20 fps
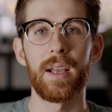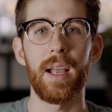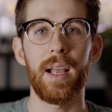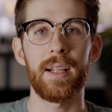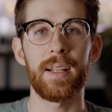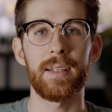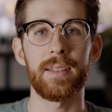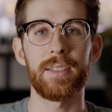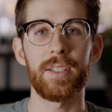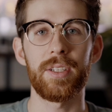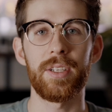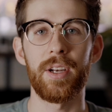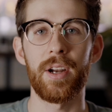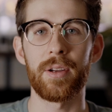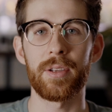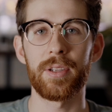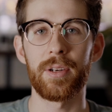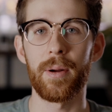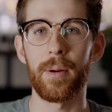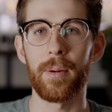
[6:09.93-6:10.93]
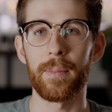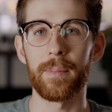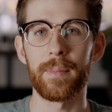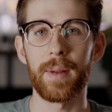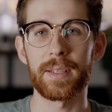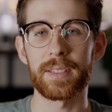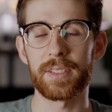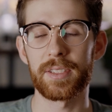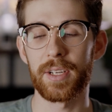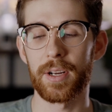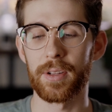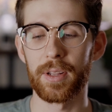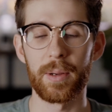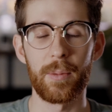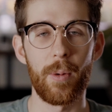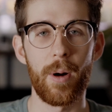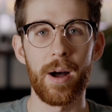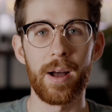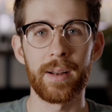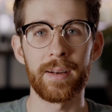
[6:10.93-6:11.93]
And you don't necessarily
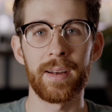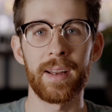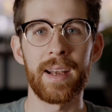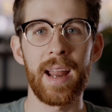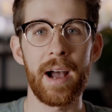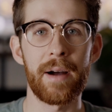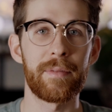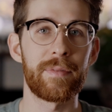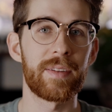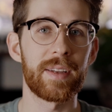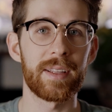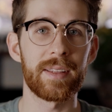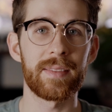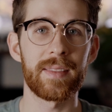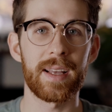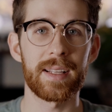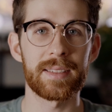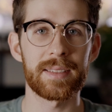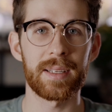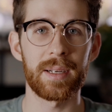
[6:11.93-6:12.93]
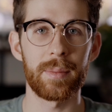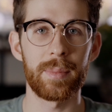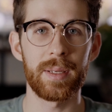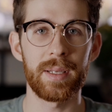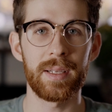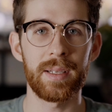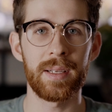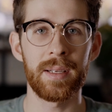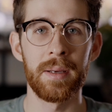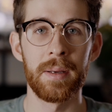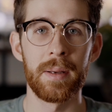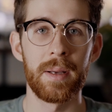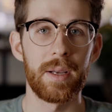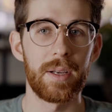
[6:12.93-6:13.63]
want an outfit that's going to be